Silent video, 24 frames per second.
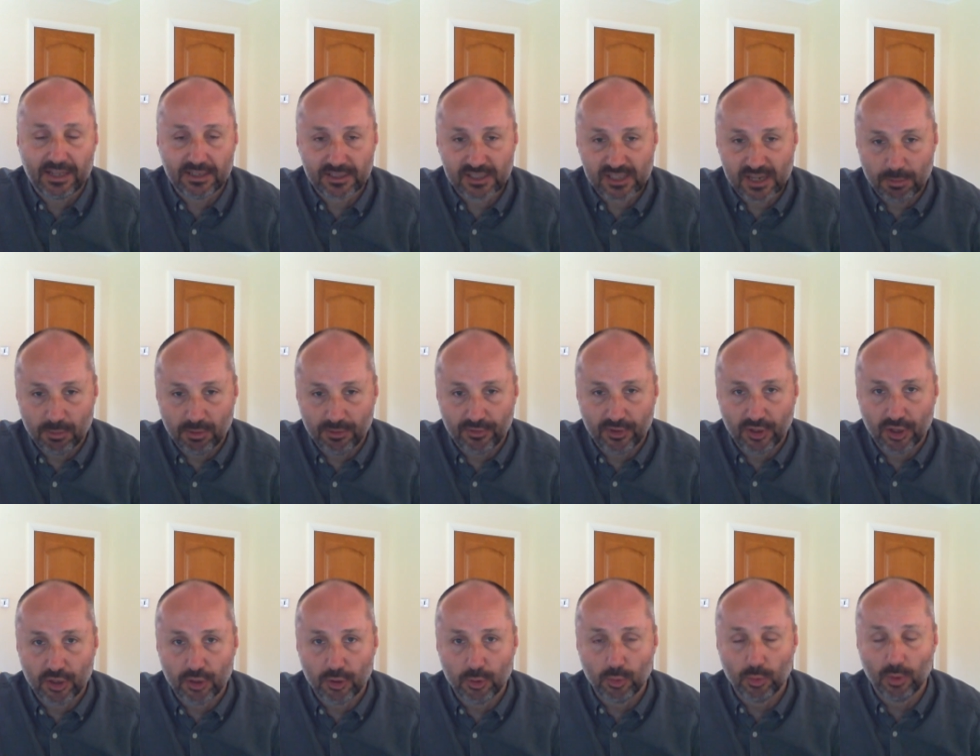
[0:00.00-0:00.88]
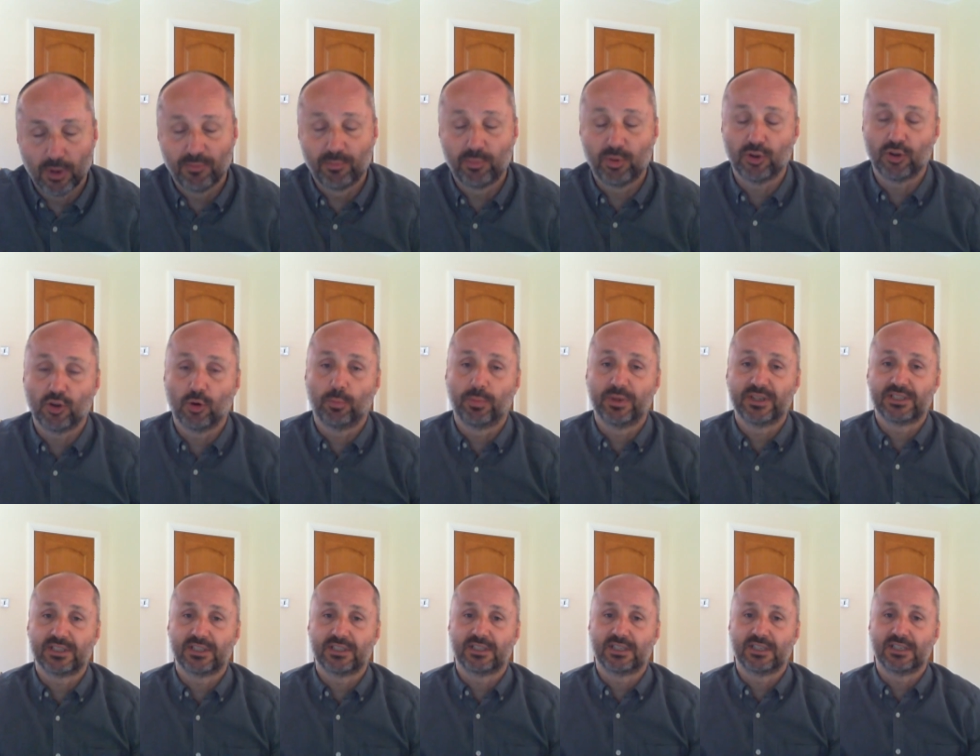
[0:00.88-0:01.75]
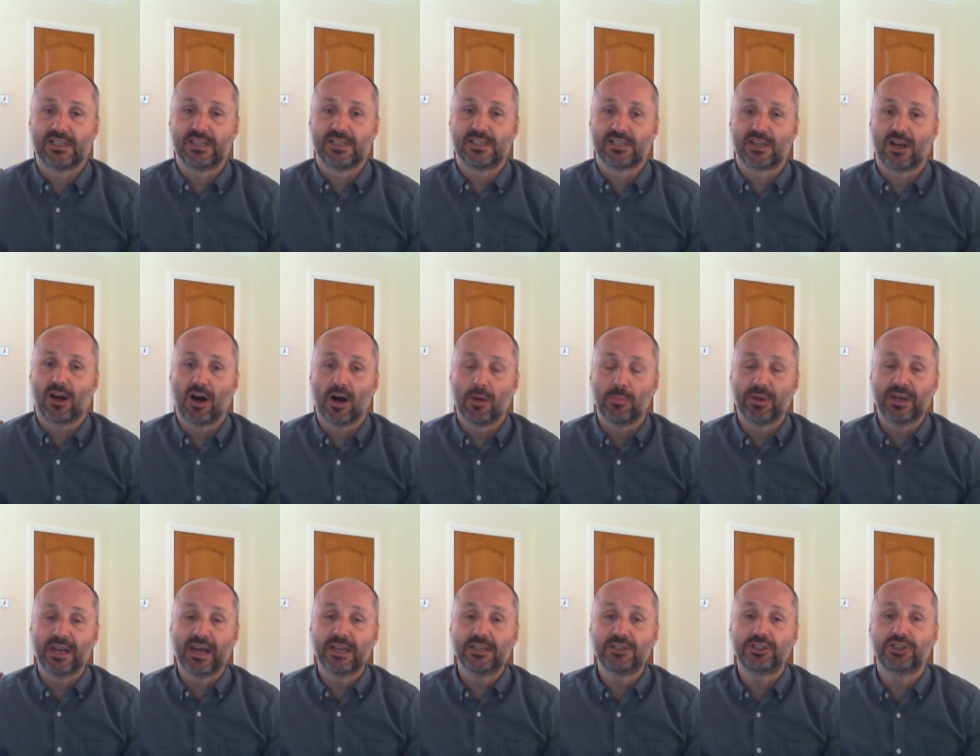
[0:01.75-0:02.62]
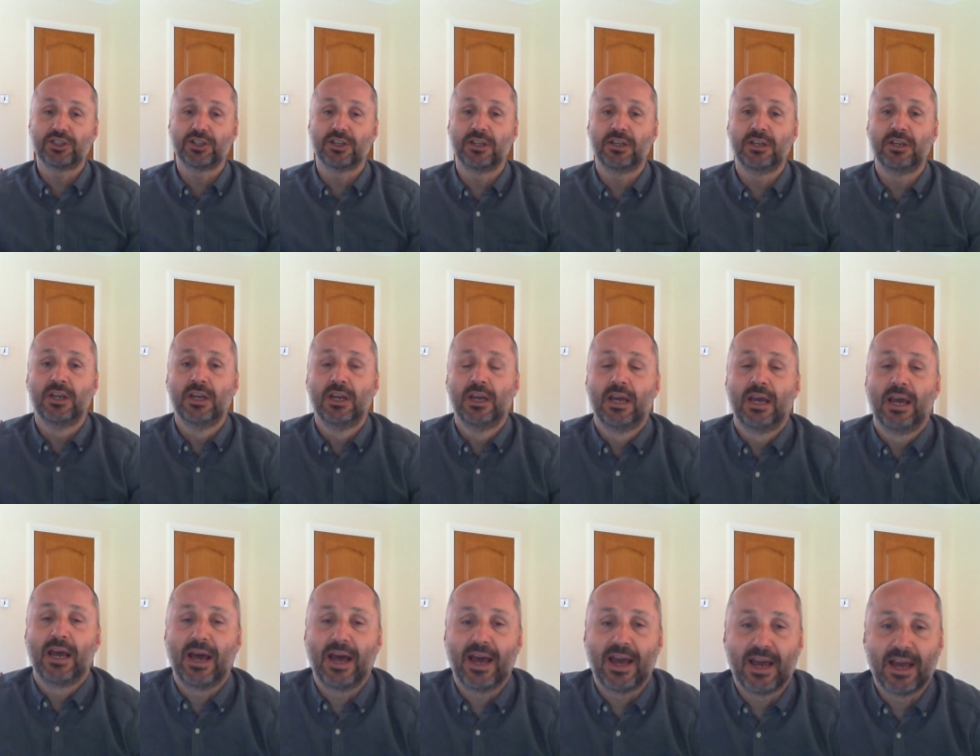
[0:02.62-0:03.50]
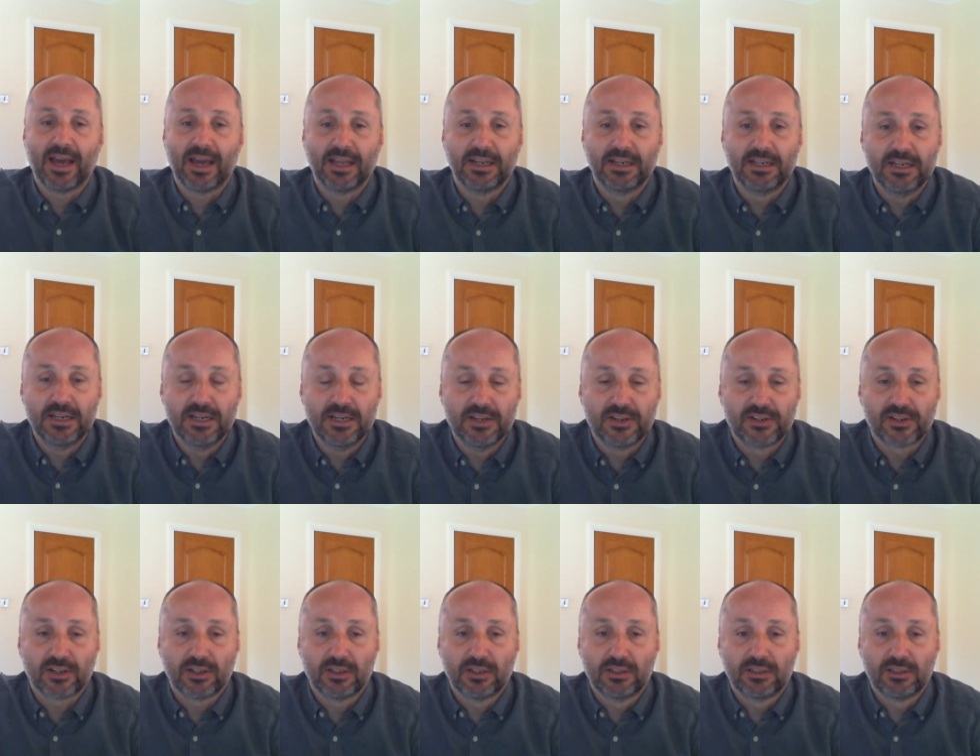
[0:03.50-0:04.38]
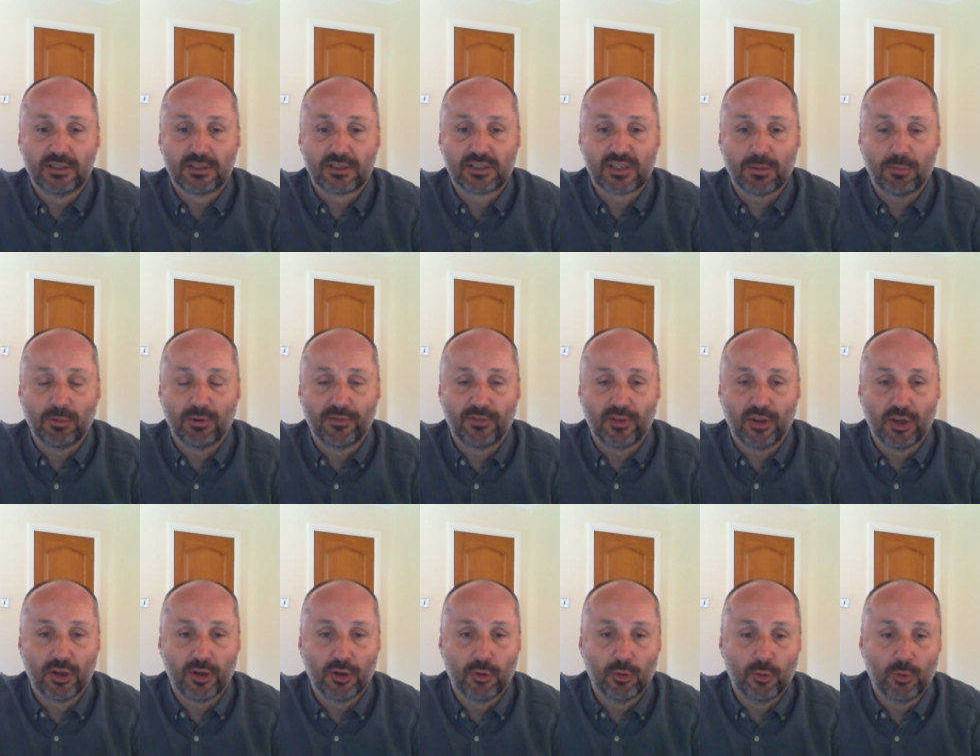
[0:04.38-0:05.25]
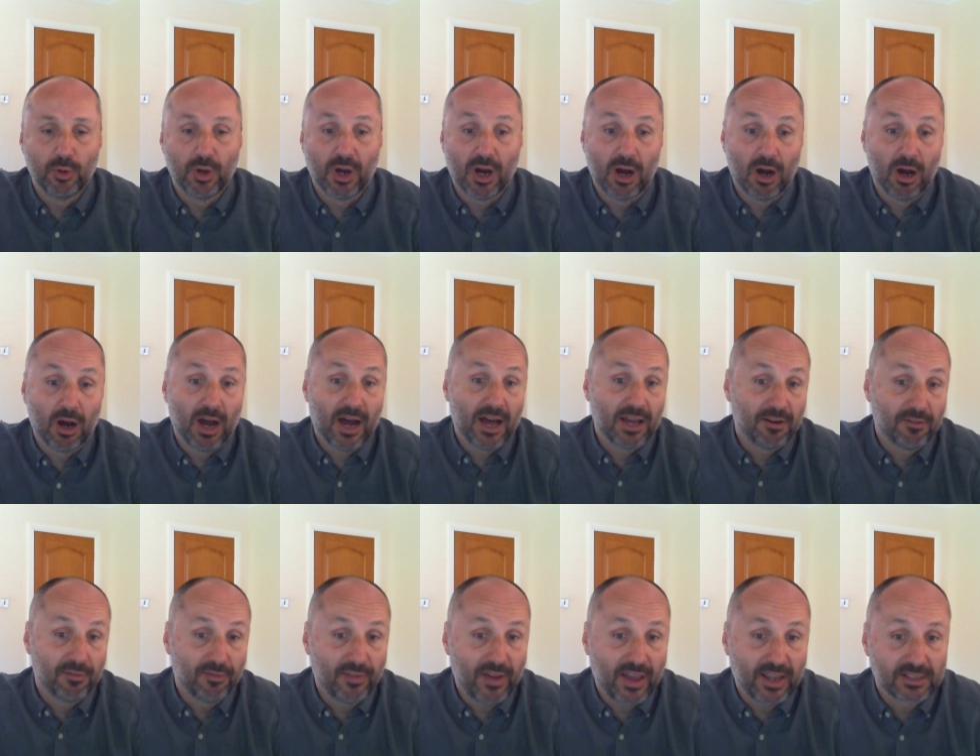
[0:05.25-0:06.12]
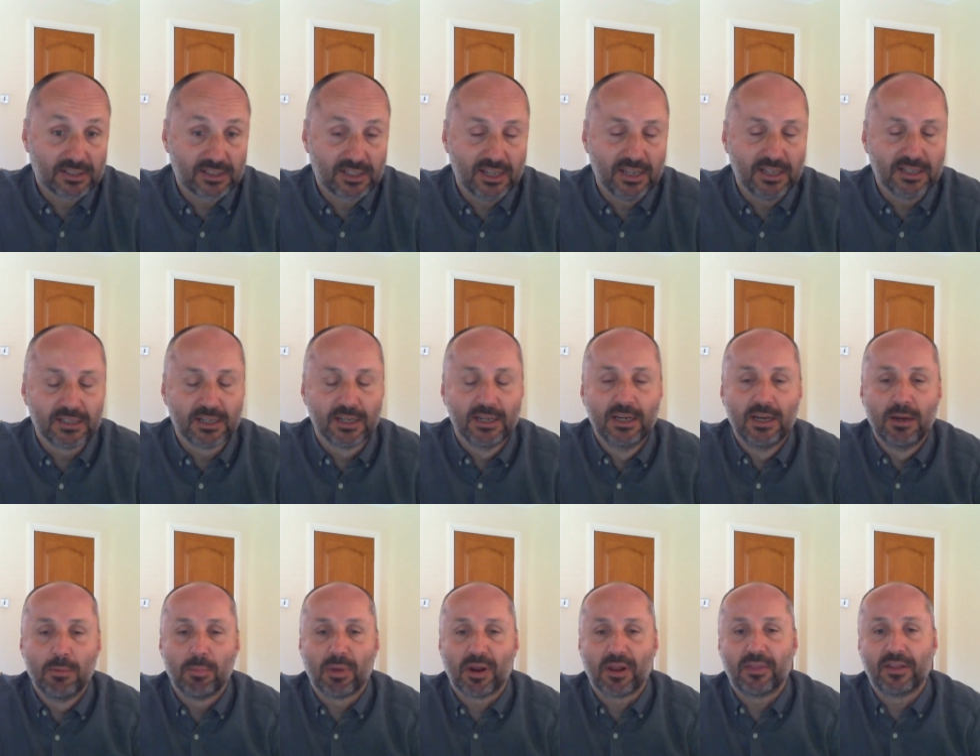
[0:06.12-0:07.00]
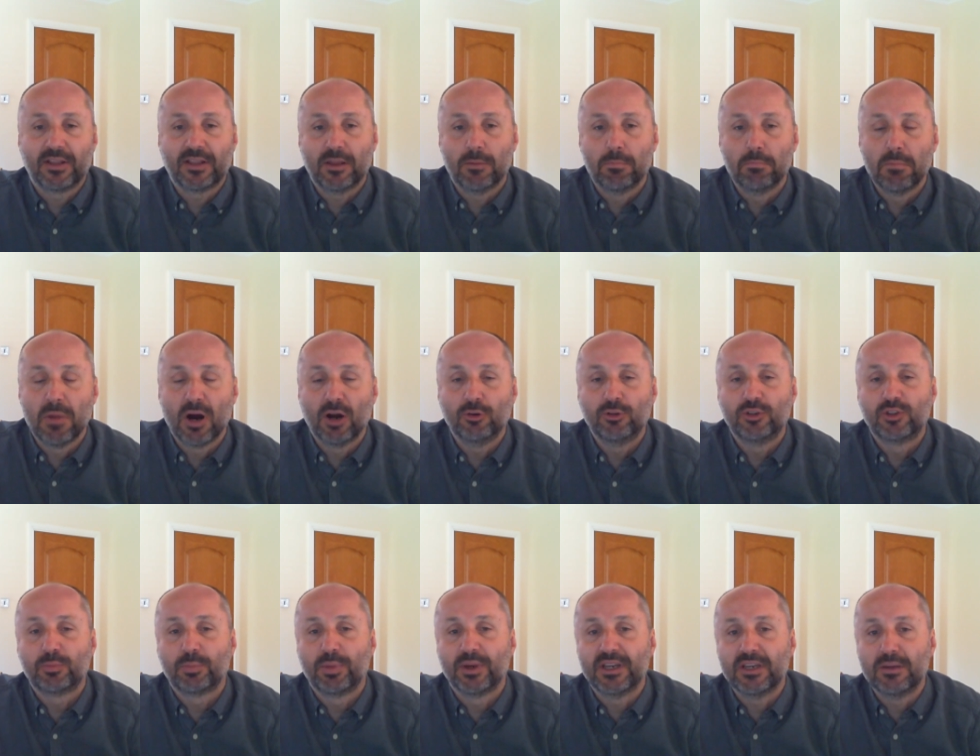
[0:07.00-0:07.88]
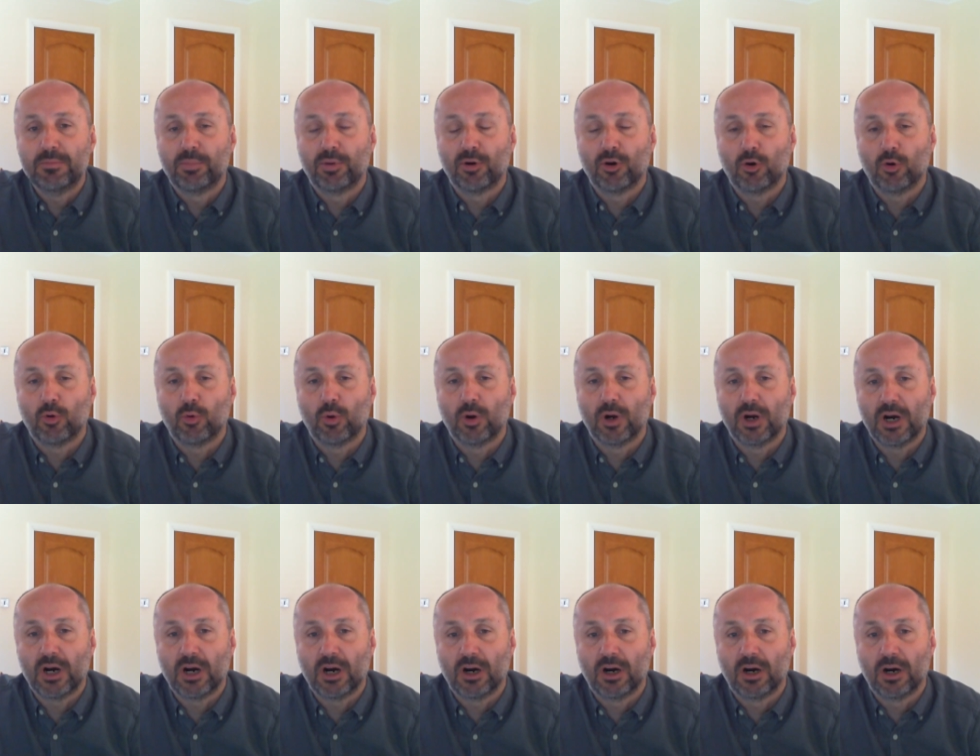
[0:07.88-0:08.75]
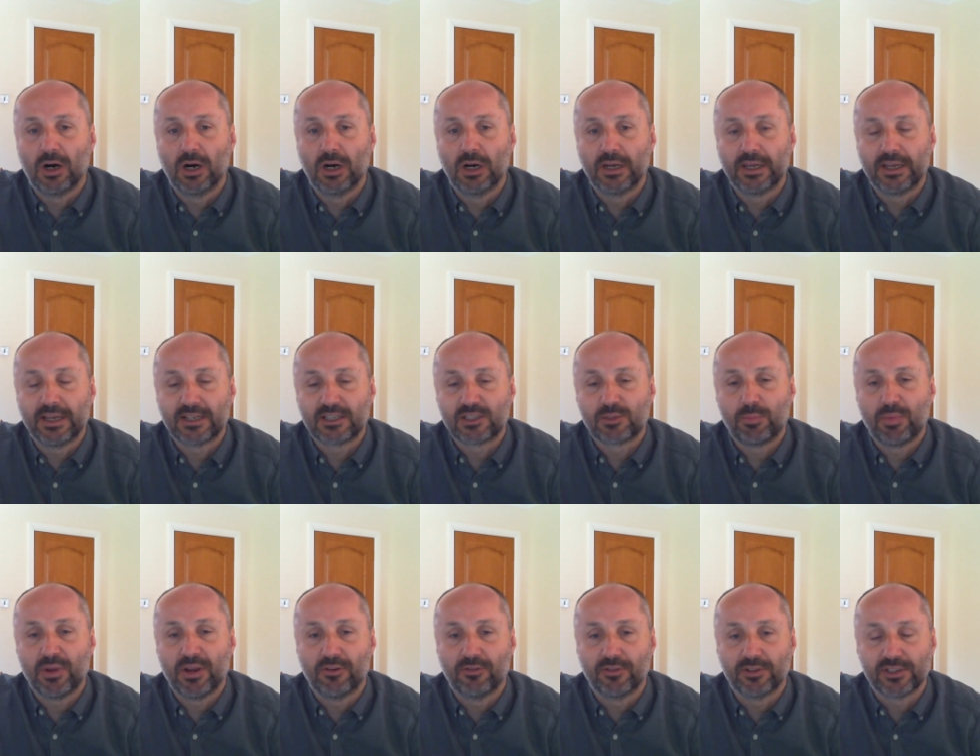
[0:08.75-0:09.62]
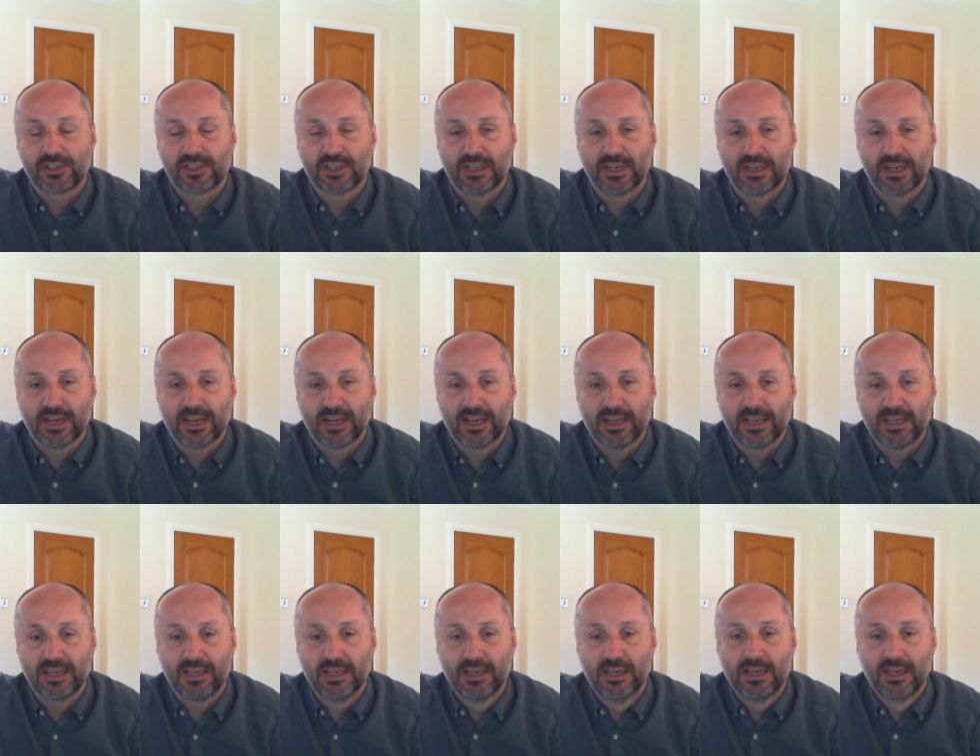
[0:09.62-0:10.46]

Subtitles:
some of you have put your businesses into hibernation and some of you are unaffected, but I think that most people are experiencing a